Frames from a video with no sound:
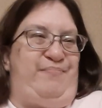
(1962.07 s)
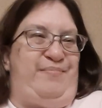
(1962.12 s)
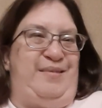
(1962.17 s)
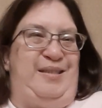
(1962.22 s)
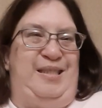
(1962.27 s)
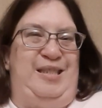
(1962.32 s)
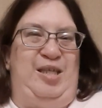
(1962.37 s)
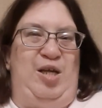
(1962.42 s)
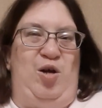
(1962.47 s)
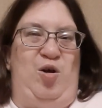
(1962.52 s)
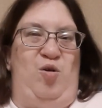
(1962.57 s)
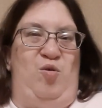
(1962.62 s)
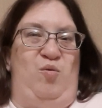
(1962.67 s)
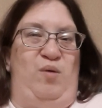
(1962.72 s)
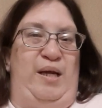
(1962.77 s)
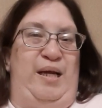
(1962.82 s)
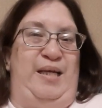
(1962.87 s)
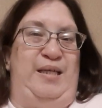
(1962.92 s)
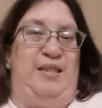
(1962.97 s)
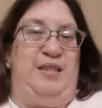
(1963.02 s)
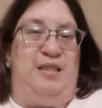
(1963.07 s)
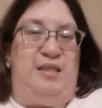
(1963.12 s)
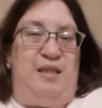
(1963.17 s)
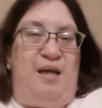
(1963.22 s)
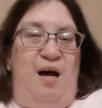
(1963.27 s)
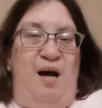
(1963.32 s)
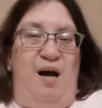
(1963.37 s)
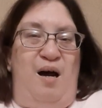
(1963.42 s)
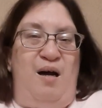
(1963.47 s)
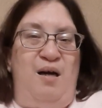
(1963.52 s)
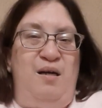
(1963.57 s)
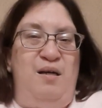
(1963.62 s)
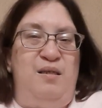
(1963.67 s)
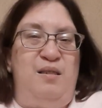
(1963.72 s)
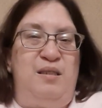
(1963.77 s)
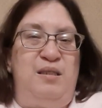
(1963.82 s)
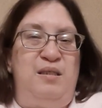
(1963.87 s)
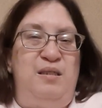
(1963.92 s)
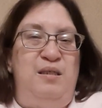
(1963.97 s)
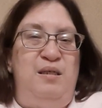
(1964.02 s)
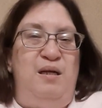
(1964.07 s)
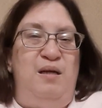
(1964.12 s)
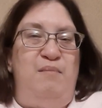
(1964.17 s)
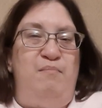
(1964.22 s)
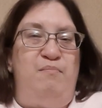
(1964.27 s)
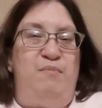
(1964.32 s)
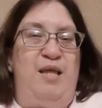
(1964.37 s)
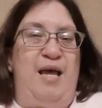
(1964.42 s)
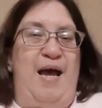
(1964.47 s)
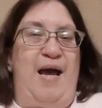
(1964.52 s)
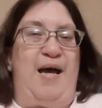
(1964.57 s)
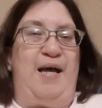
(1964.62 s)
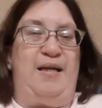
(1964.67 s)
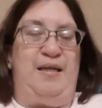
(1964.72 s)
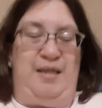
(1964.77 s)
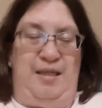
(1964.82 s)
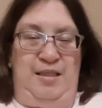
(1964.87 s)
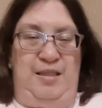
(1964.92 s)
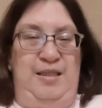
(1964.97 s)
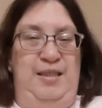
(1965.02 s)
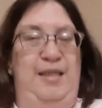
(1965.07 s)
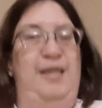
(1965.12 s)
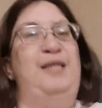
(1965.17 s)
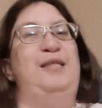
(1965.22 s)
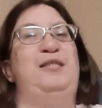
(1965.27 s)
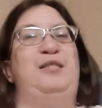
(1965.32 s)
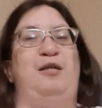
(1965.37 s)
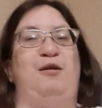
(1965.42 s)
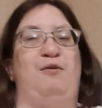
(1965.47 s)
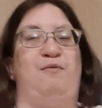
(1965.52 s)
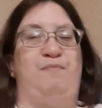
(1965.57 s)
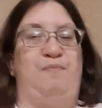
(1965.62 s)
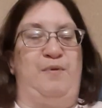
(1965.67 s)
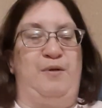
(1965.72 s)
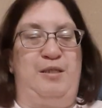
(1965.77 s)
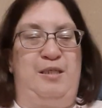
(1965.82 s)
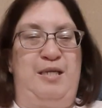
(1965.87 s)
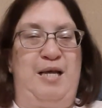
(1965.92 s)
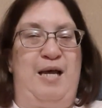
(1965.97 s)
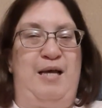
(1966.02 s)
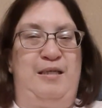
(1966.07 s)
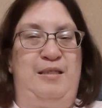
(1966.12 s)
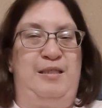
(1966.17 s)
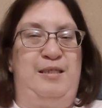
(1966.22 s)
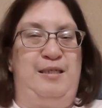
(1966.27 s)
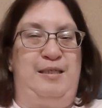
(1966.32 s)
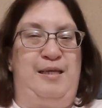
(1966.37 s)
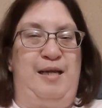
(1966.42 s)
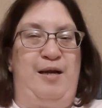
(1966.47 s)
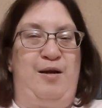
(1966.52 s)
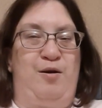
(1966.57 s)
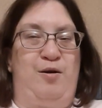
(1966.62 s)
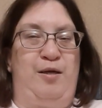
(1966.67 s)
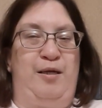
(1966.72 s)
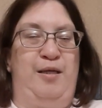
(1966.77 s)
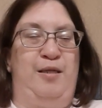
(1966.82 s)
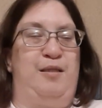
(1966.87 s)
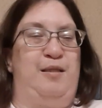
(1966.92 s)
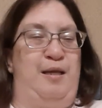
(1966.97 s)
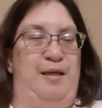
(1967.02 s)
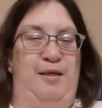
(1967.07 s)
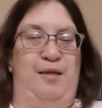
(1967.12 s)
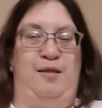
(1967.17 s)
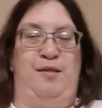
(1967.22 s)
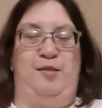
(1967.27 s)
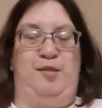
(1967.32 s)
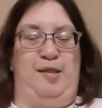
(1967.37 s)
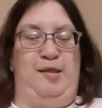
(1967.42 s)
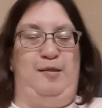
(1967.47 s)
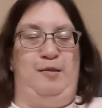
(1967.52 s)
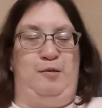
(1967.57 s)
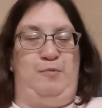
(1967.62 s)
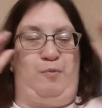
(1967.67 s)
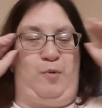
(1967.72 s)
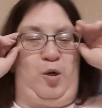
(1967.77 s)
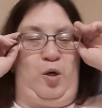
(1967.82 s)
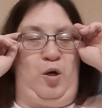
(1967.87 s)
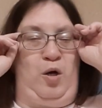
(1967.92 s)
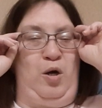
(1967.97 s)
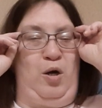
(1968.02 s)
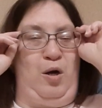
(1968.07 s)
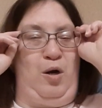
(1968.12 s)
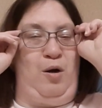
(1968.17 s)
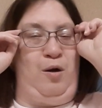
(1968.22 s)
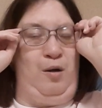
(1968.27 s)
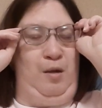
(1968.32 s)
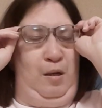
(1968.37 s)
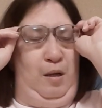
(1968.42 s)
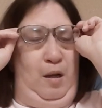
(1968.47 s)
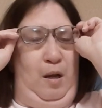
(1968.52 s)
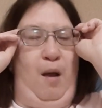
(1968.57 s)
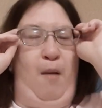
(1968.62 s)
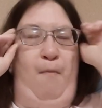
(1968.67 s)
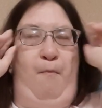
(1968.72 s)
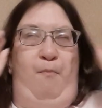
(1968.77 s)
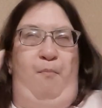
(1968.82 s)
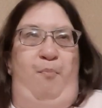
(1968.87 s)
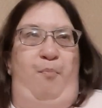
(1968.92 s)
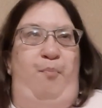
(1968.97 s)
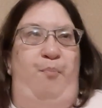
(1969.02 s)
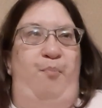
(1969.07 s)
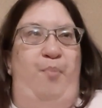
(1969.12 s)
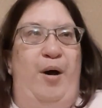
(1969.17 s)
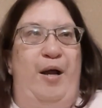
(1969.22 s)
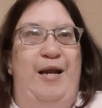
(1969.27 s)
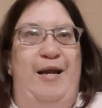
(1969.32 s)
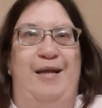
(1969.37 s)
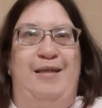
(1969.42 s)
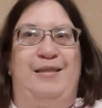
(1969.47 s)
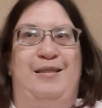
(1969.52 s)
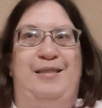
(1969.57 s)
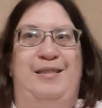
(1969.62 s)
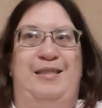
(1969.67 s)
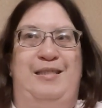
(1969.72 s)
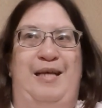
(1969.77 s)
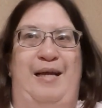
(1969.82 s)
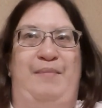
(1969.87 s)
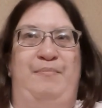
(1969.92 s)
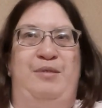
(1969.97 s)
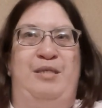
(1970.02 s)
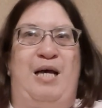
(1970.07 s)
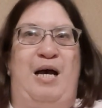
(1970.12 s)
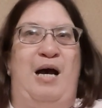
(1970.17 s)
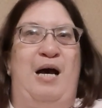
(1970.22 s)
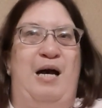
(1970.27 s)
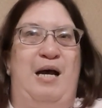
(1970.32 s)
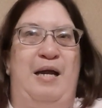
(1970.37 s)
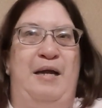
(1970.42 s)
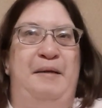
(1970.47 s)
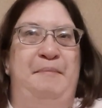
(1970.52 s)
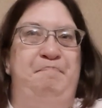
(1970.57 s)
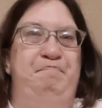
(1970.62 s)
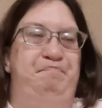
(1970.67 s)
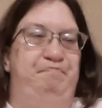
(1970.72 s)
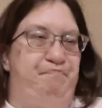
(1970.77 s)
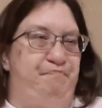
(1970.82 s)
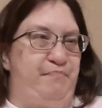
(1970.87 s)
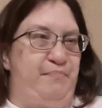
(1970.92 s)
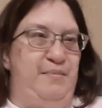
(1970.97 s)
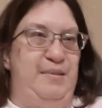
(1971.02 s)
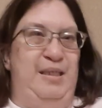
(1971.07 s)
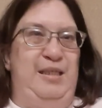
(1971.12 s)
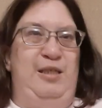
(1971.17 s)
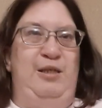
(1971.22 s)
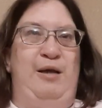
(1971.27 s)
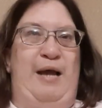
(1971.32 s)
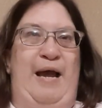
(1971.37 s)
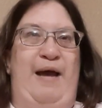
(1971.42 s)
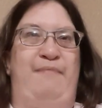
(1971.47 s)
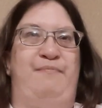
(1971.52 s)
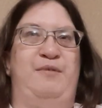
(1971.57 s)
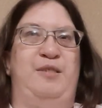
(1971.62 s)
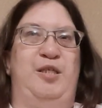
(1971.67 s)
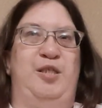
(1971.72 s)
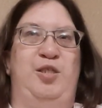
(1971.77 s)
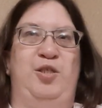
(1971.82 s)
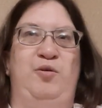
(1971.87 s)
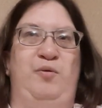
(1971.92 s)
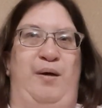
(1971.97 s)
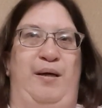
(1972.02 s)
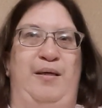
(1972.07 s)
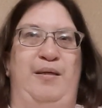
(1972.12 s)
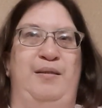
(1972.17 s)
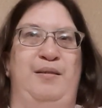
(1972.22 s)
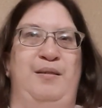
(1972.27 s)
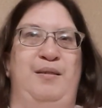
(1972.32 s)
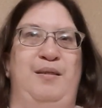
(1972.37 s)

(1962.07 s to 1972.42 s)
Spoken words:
So it sucks that it's easier for Des to carry it than it is for her. But at the same time, you have to do it.